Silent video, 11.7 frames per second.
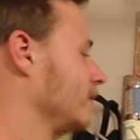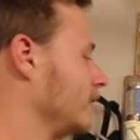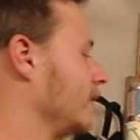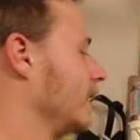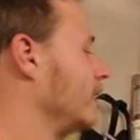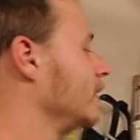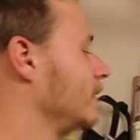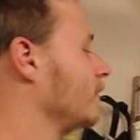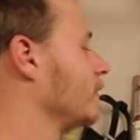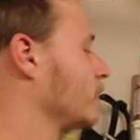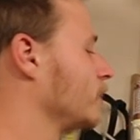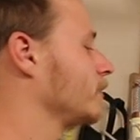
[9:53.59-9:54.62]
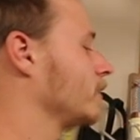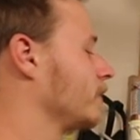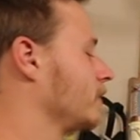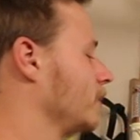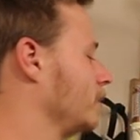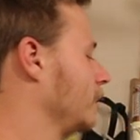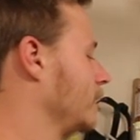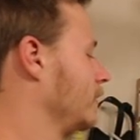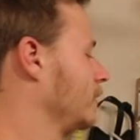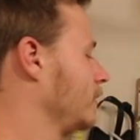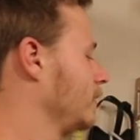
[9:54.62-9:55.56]
Yeah, it definitely curves off a little bit.
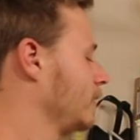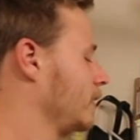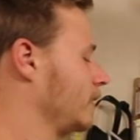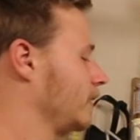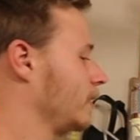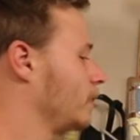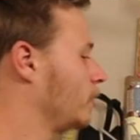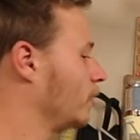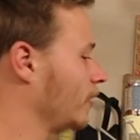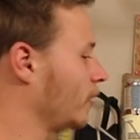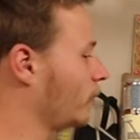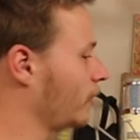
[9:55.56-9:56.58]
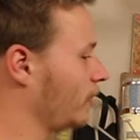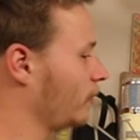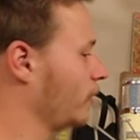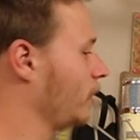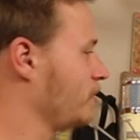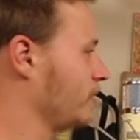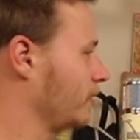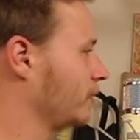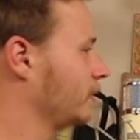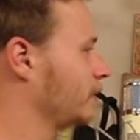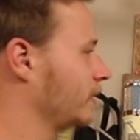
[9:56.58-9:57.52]
But like, what do you, what do you
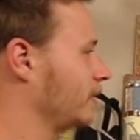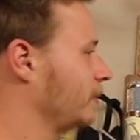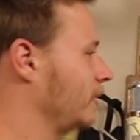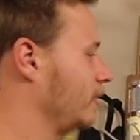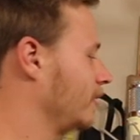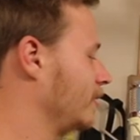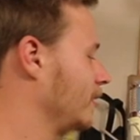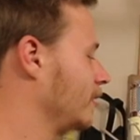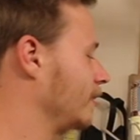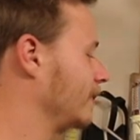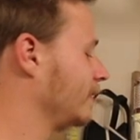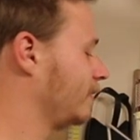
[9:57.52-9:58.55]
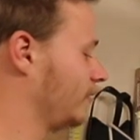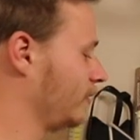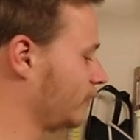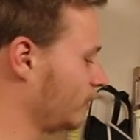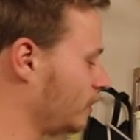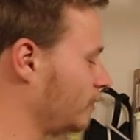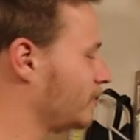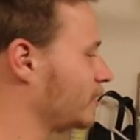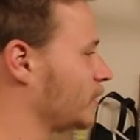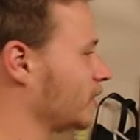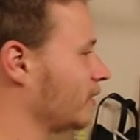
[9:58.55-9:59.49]
think? What what I mean, uh, uh, the
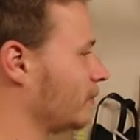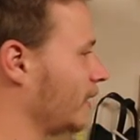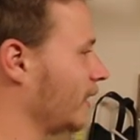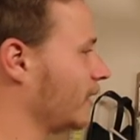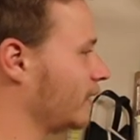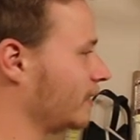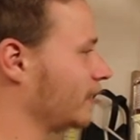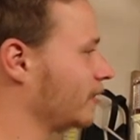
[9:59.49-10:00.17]
usage of the mic, the